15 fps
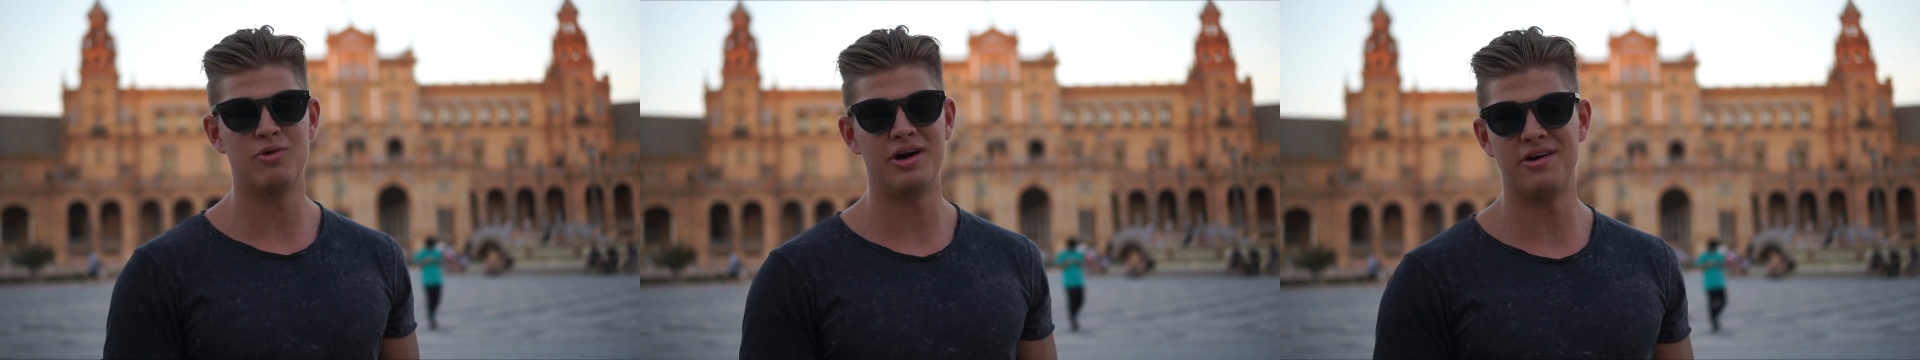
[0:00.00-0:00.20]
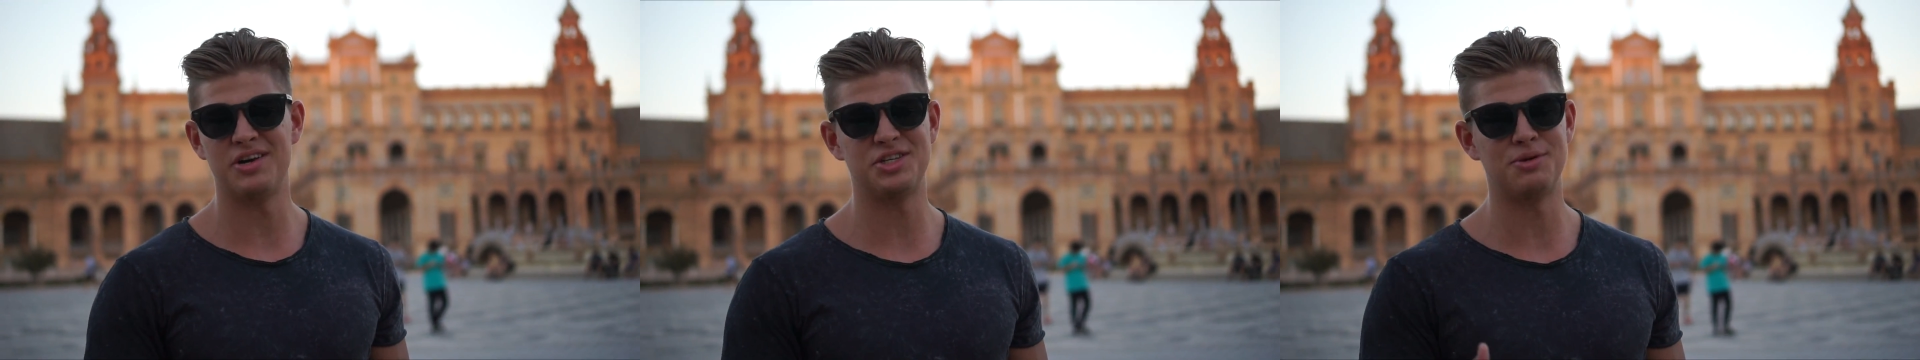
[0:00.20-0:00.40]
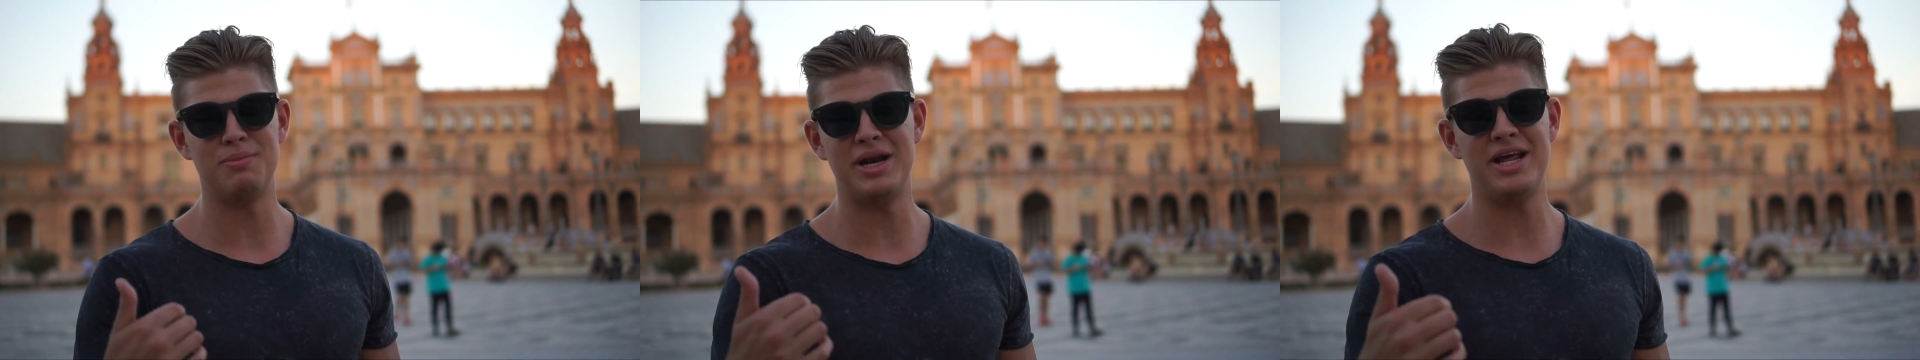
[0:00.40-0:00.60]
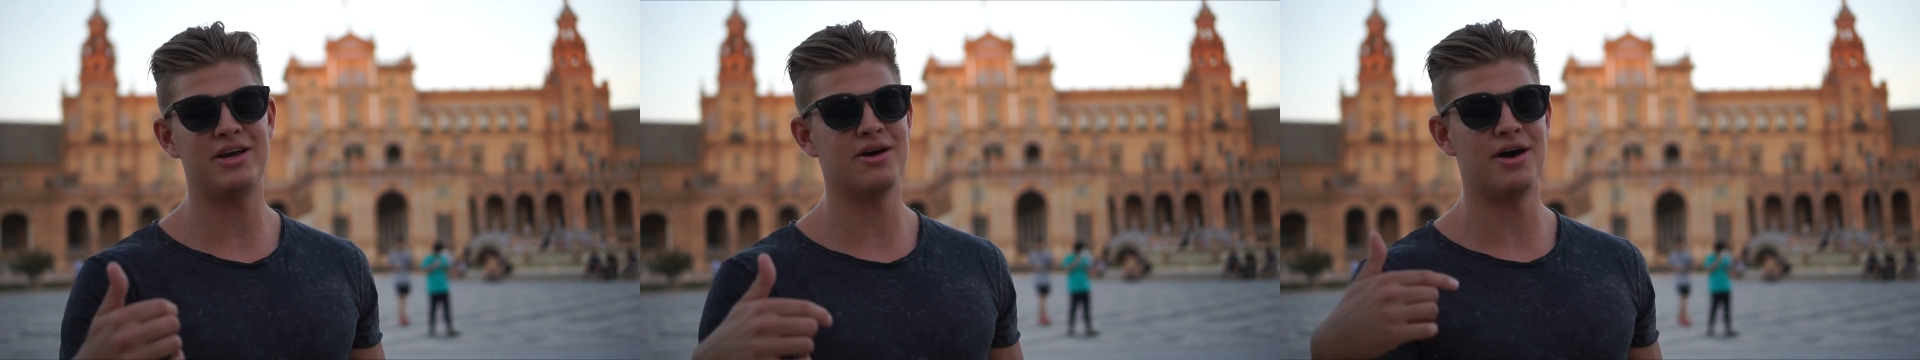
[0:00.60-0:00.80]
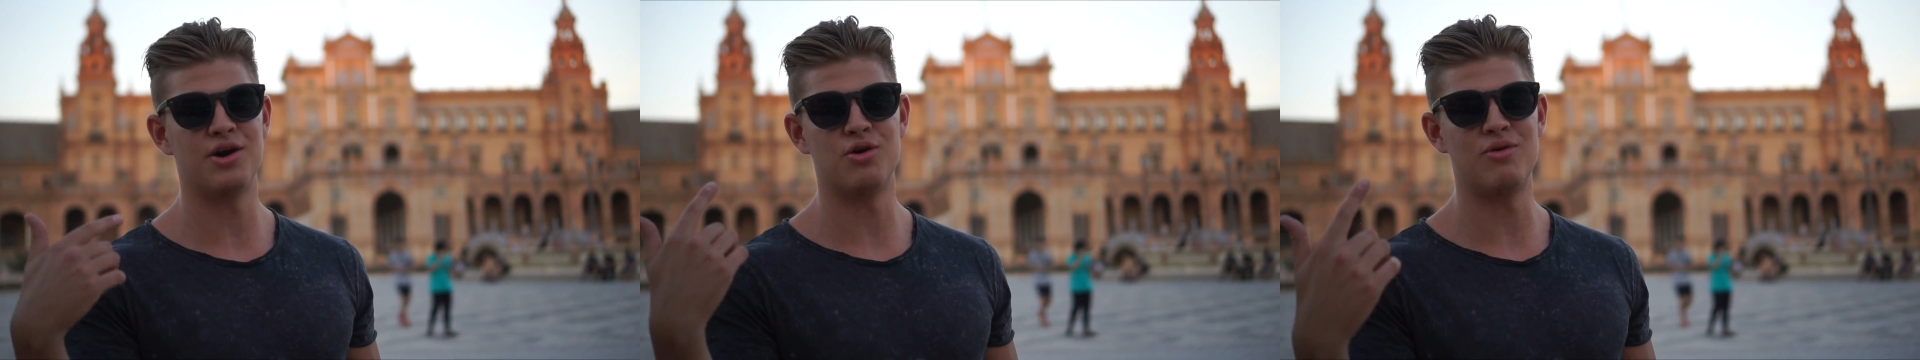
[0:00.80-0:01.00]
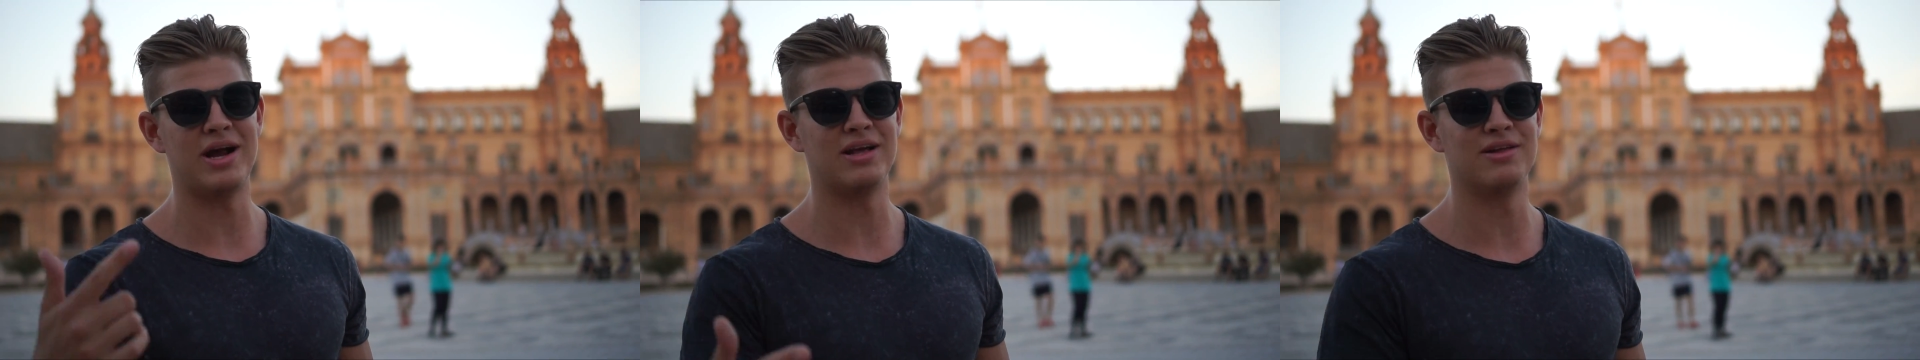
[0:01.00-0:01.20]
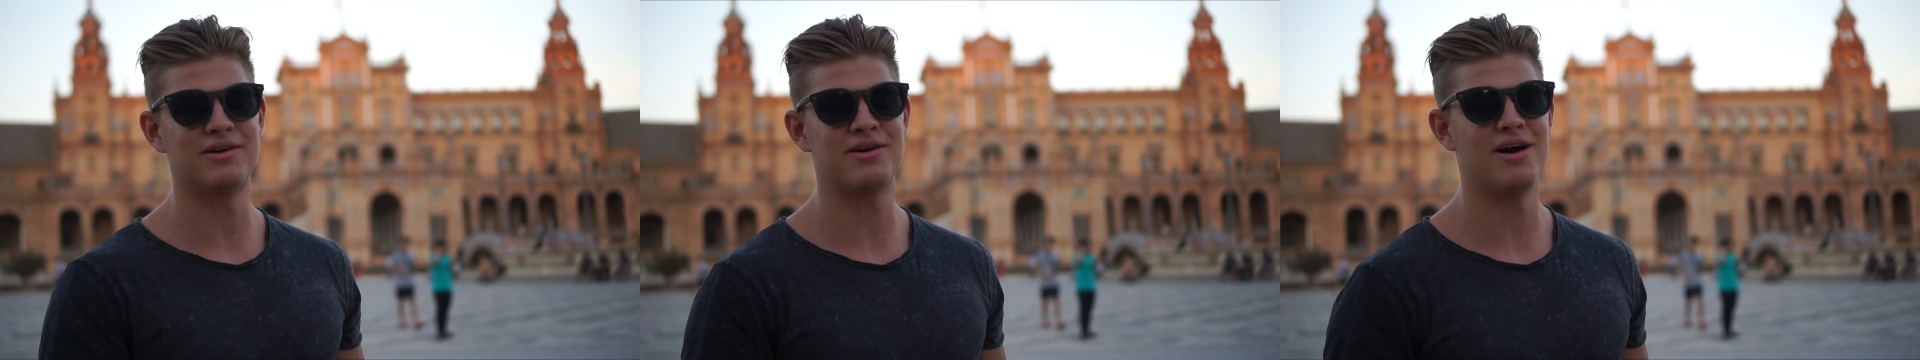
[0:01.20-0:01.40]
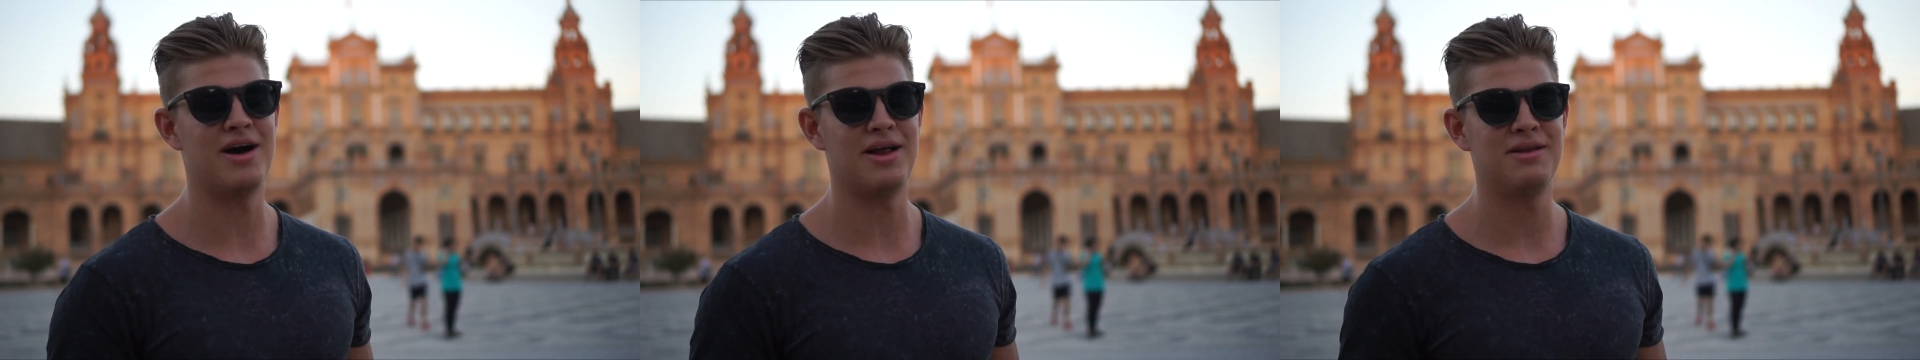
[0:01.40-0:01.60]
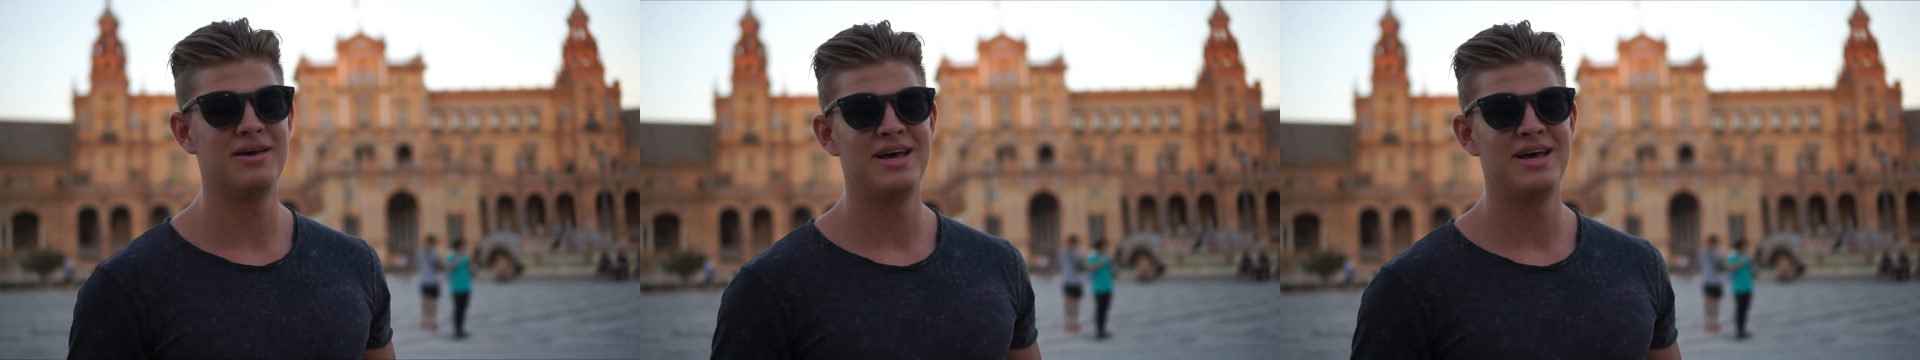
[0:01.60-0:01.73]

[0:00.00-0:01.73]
whether it's a mini cut or a regular cut.